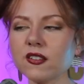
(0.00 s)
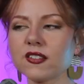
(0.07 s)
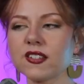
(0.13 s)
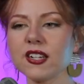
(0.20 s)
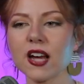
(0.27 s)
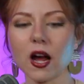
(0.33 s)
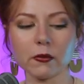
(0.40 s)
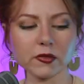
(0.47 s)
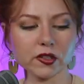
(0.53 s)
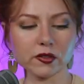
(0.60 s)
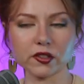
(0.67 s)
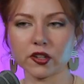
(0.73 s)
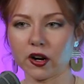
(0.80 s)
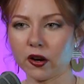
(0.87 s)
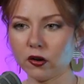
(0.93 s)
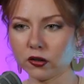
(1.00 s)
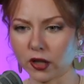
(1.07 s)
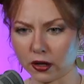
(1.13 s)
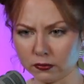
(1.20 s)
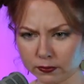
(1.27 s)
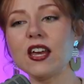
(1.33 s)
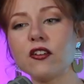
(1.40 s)
See, I'm so sorry. Hold
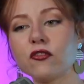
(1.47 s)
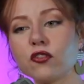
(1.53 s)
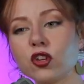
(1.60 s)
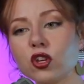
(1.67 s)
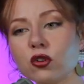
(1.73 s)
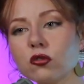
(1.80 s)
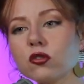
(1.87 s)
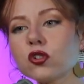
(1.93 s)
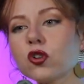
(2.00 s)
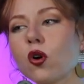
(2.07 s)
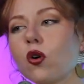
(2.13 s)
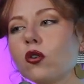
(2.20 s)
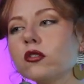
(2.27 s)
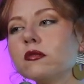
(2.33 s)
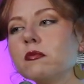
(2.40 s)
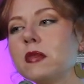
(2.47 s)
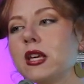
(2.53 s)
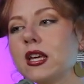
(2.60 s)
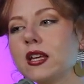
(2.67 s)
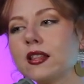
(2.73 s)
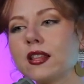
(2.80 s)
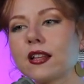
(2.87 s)
on. If you told
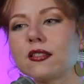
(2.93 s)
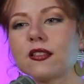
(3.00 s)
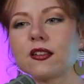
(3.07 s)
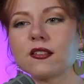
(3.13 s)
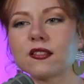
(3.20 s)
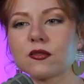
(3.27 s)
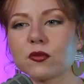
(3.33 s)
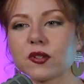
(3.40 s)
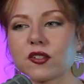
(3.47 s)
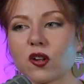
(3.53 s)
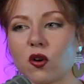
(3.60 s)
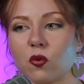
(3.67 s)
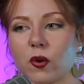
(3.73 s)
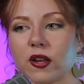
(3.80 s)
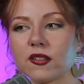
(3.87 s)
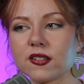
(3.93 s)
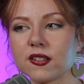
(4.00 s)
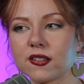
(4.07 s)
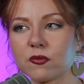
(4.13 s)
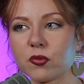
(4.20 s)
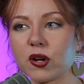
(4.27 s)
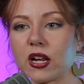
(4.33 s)
me that this was
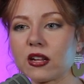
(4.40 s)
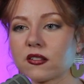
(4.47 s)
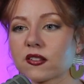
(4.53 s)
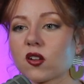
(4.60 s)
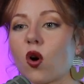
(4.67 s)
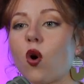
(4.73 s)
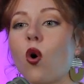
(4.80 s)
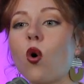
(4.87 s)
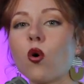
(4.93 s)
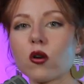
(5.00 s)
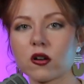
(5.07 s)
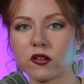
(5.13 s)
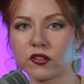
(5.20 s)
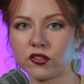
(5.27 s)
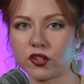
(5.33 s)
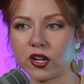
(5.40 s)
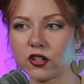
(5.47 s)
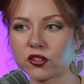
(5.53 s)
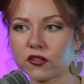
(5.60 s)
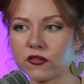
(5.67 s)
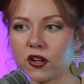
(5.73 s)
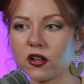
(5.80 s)
Oasis Springs or
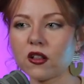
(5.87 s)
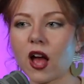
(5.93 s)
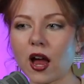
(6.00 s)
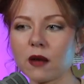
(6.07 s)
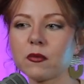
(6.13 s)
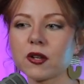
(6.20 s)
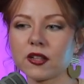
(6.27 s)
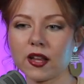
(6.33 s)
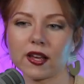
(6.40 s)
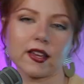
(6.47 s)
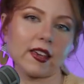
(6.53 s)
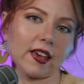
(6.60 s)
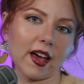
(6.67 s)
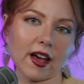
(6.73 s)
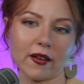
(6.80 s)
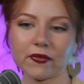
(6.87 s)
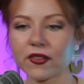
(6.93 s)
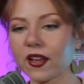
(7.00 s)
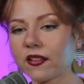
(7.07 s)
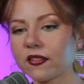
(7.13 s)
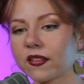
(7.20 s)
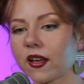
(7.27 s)
Strangerville, I'd be like, yeah,
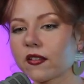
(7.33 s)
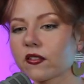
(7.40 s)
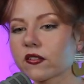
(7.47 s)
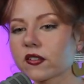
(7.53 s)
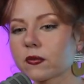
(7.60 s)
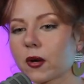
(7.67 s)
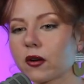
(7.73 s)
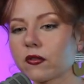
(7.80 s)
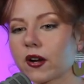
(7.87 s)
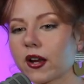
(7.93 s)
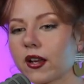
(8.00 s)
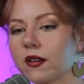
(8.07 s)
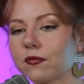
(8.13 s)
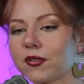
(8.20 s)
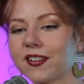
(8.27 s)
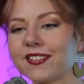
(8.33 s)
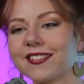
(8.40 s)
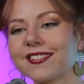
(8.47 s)
that looks about right.